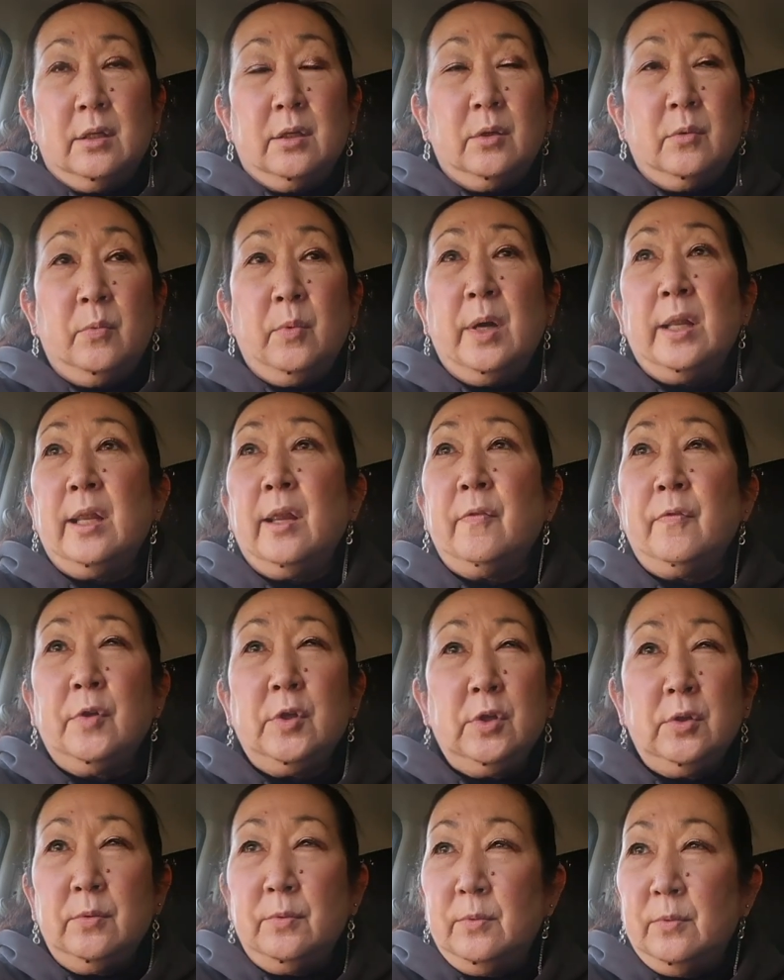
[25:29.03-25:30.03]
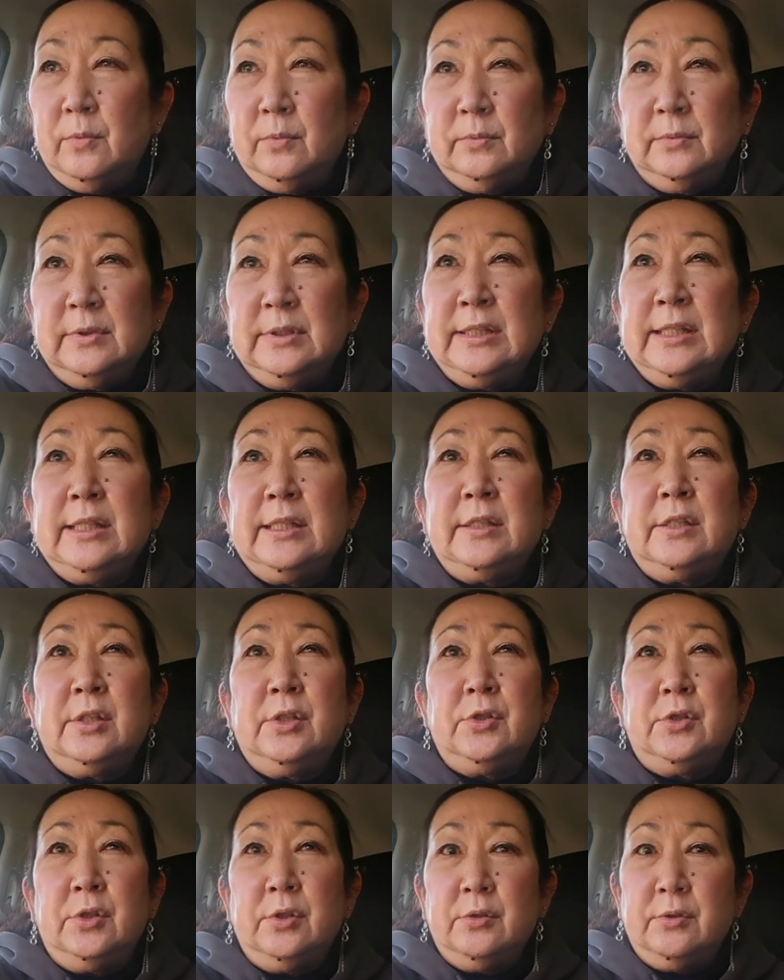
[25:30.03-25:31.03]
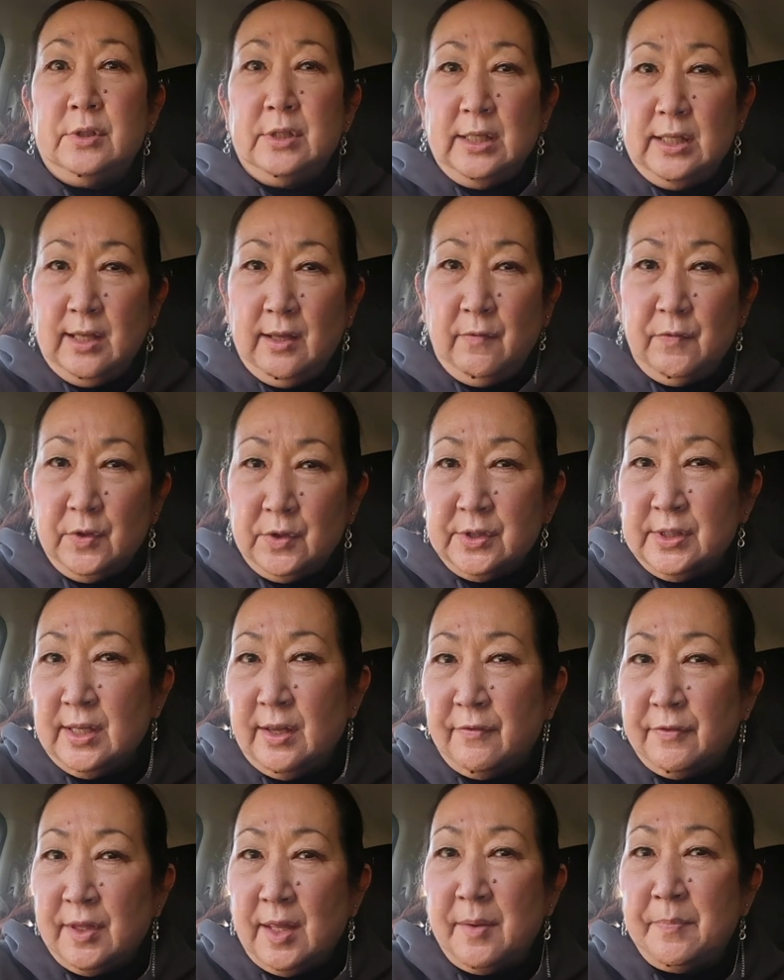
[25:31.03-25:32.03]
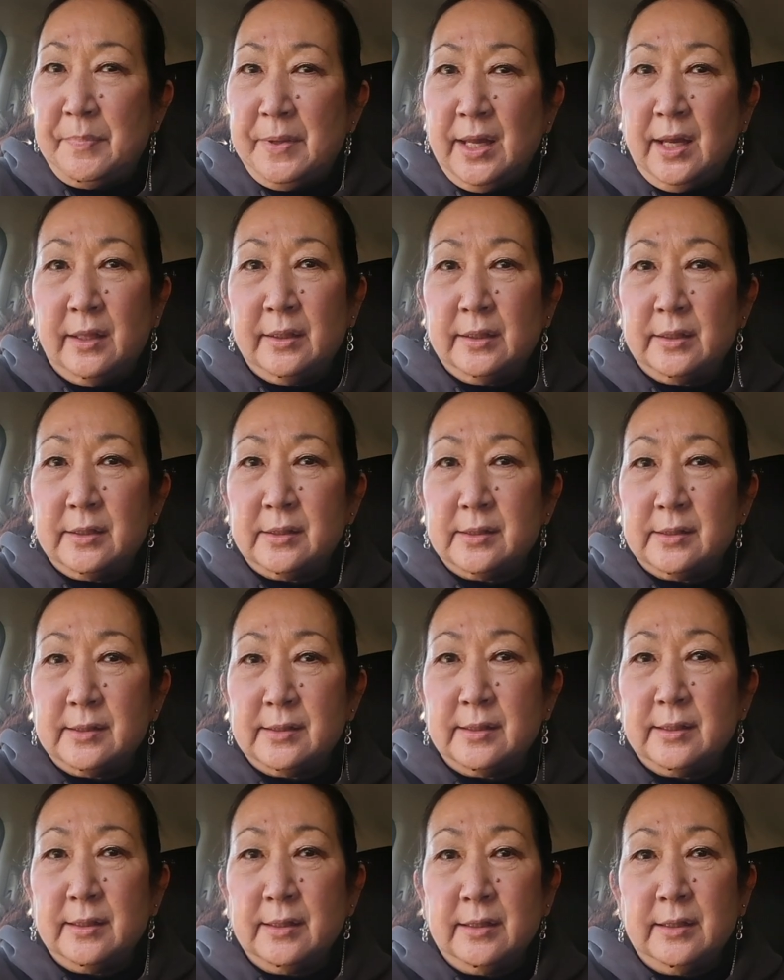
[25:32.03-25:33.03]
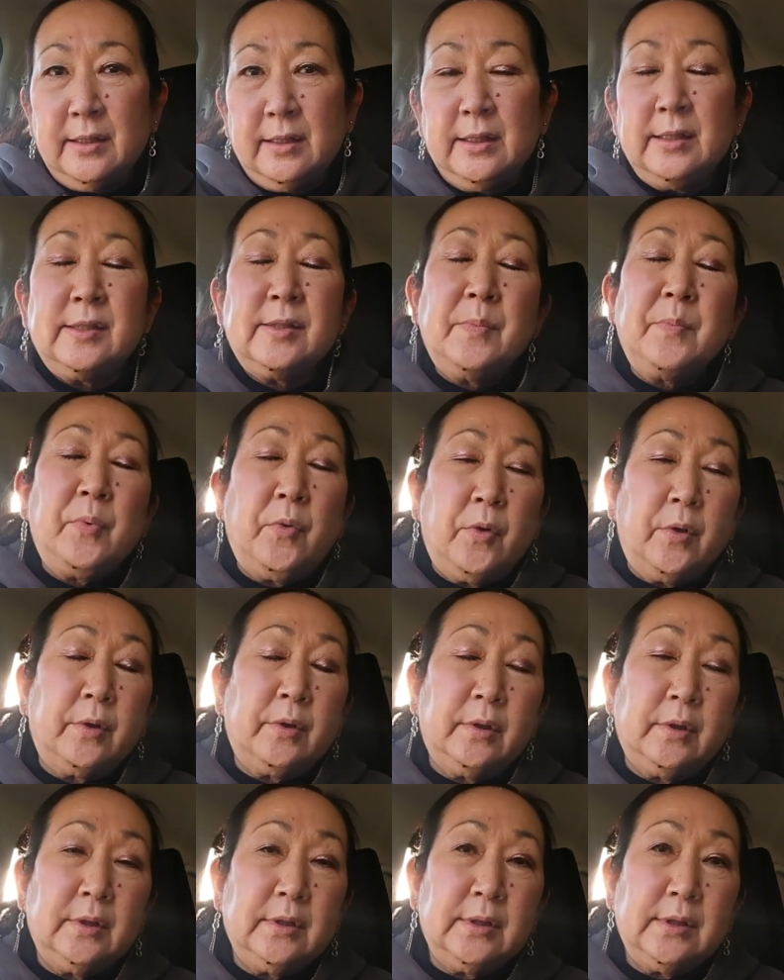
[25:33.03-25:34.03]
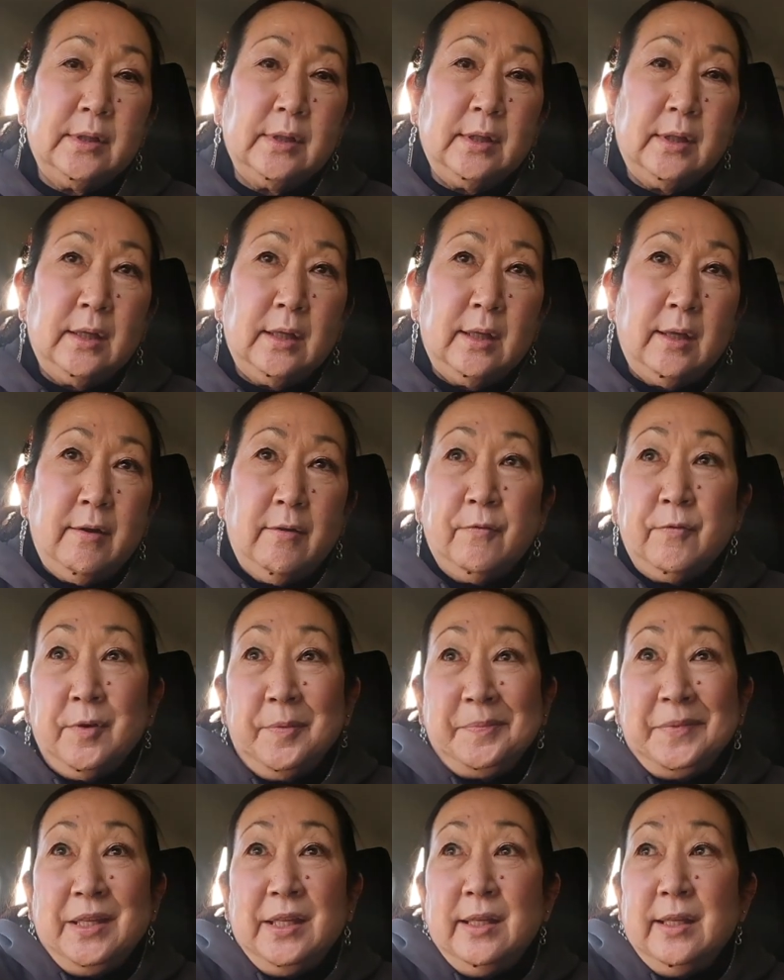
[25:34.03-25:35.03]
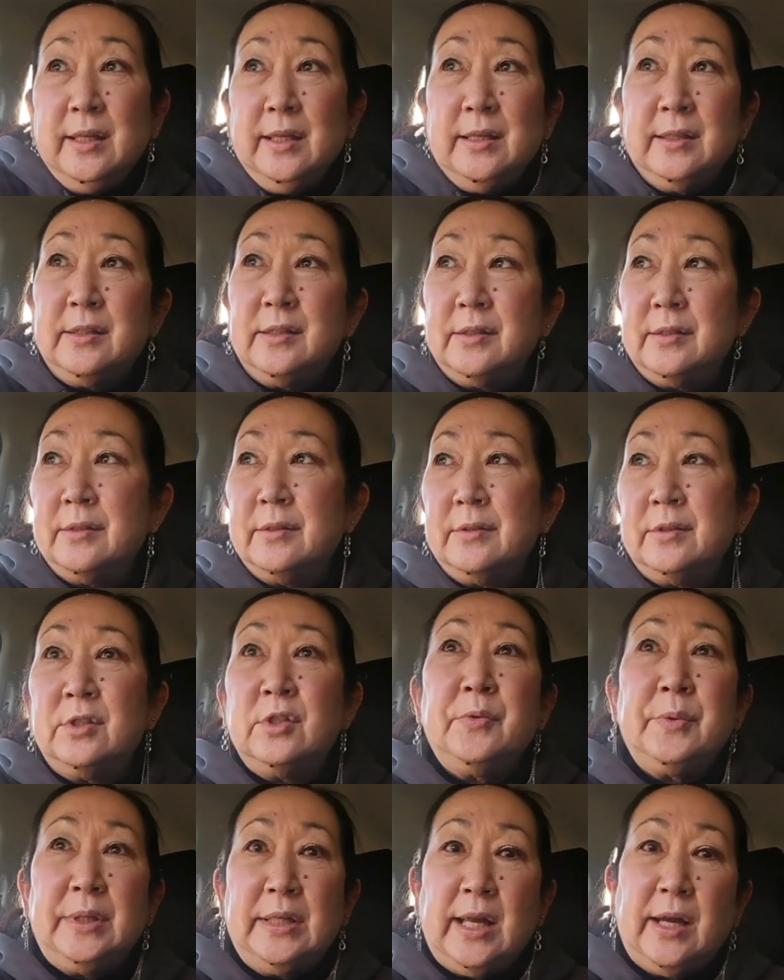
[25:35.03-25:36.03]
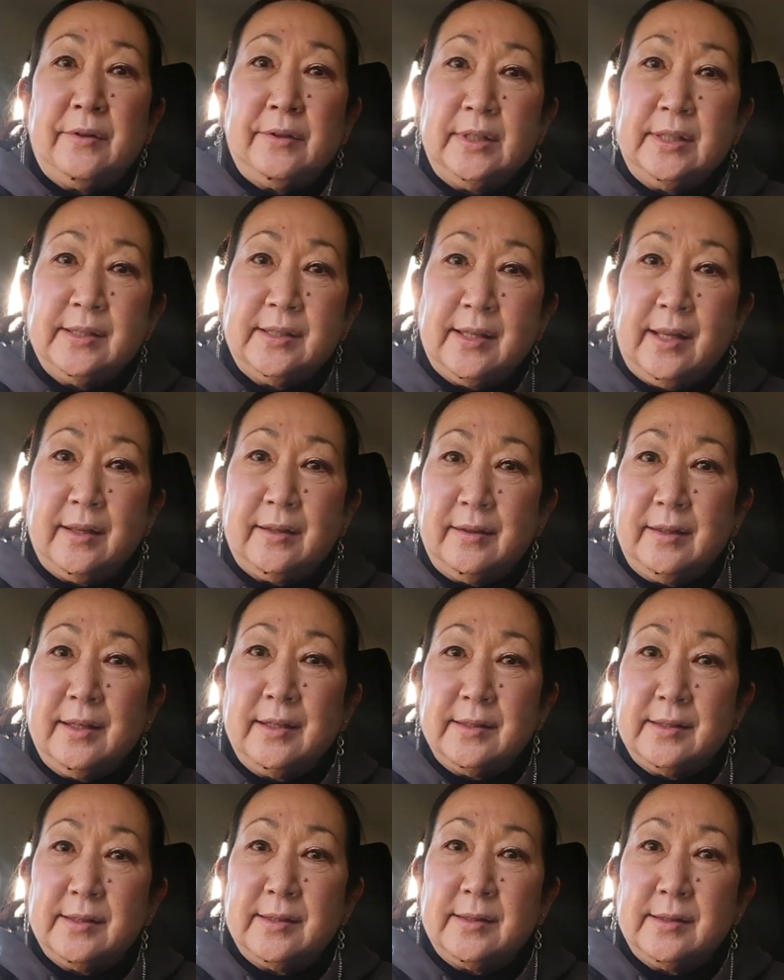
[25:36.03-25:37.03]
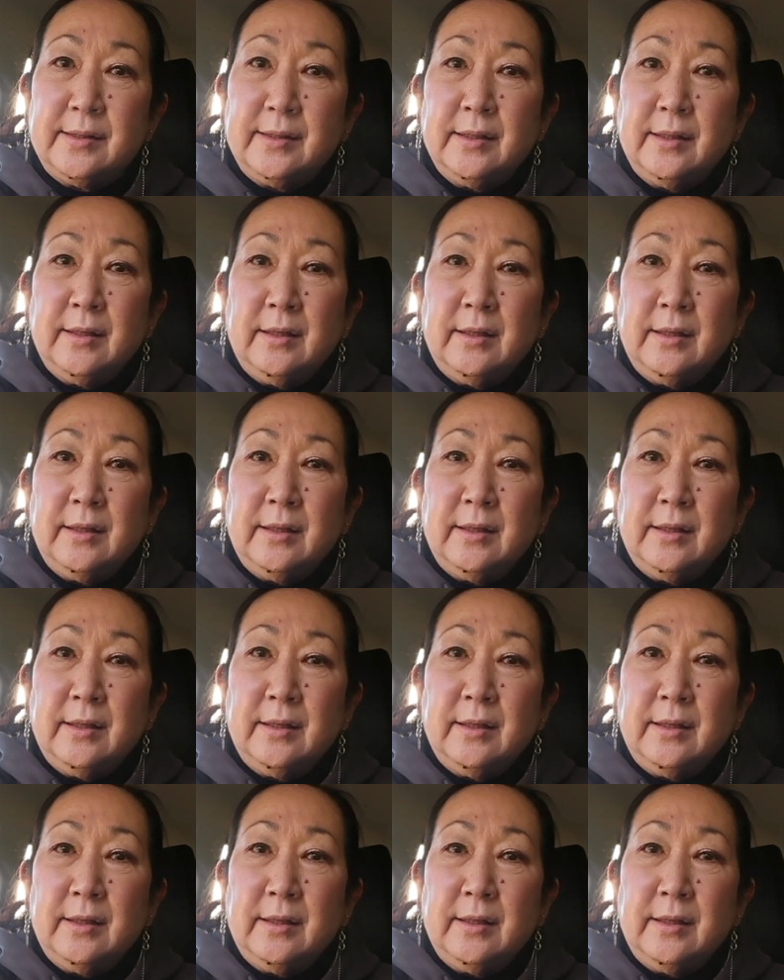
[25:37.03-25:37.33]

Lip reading: whatever you need to do to give yourself that balance is important. For me, it's doing outings like this.